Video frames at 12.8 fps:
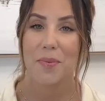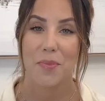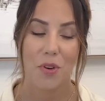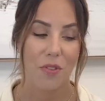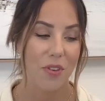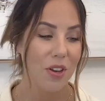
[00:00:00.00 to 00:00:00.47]

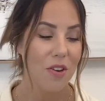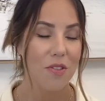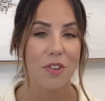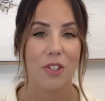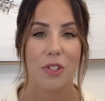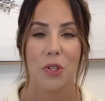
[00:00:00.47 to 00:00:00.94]
moving
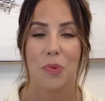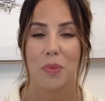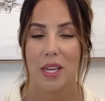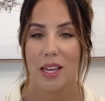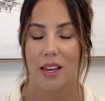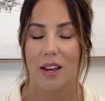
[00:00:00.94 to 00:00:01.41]
over to
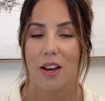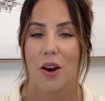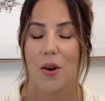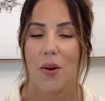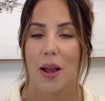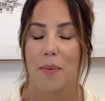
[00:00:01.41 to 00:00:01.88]
McGee&Co.
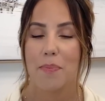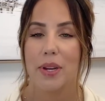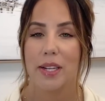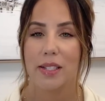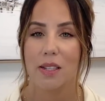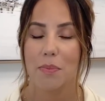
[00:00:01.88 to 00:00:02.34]
I
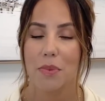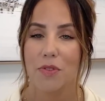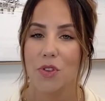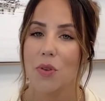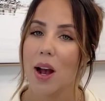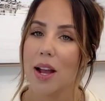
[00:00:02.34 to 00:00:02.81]
picked up a
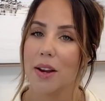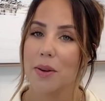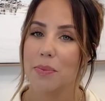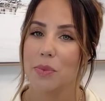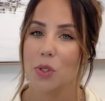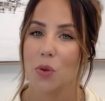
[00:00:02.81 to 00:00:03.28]
few
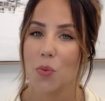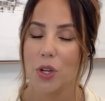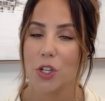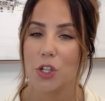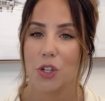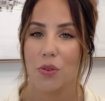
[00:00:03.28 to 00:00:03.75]
items
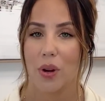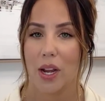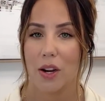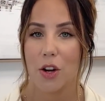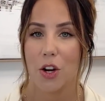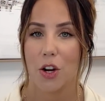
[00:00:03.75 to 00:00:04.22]
when she
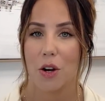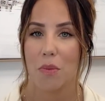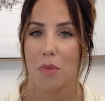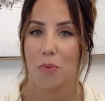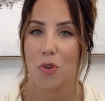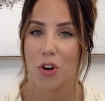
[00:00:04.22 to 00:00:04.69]
ran her
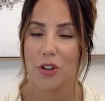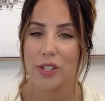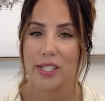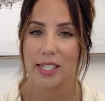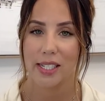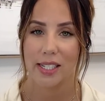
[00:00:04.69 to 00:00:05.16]
Memorial
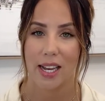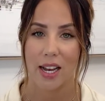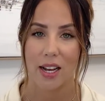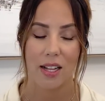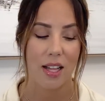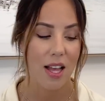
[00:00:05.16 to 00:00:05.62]
Day
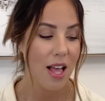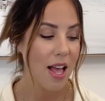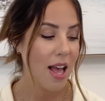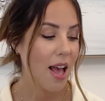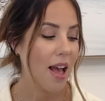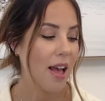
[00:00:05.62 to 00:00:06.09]
sale.
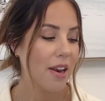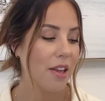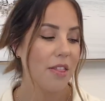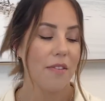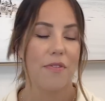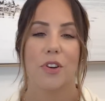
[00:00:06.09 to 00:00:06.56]

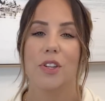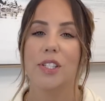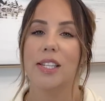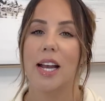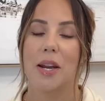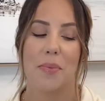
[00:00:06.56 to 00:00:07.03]
And the
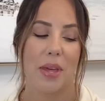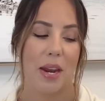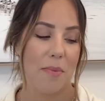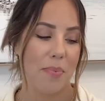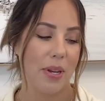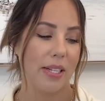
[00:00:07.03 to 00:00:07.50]
first item that
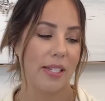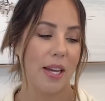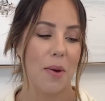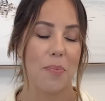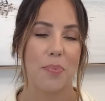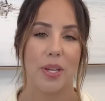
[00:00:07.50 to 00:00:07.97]
I picked
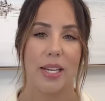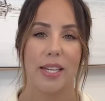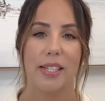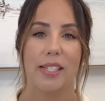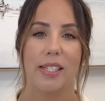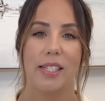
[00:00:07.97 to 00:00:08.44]
up
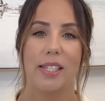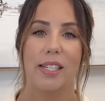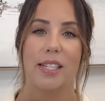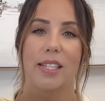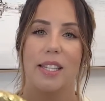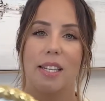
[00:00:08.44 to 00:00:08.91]
is
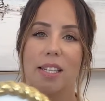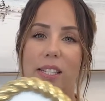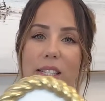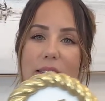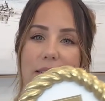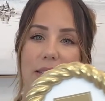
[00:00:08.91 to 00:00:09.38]
this
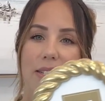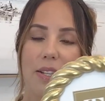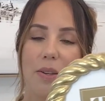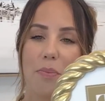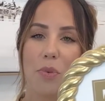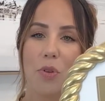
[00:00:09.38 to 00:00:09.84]

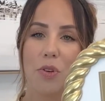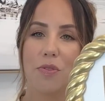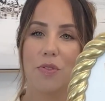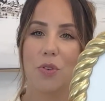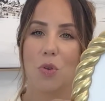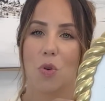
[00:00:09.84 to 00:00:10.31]

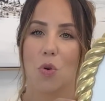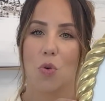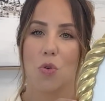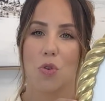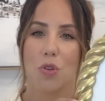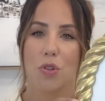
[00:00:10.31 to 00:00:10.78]
beautiful
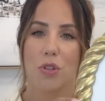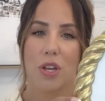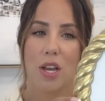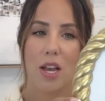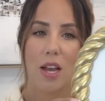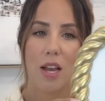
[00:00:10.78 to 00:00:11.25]
gold
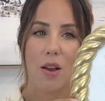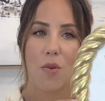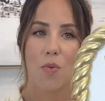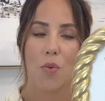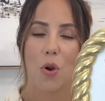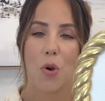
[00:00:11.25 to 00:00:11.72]

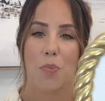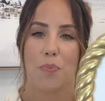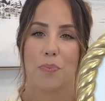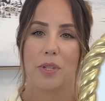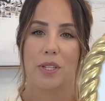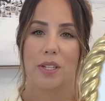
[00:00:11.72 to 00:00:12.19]

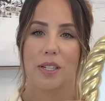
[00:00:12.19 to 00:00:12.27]
roped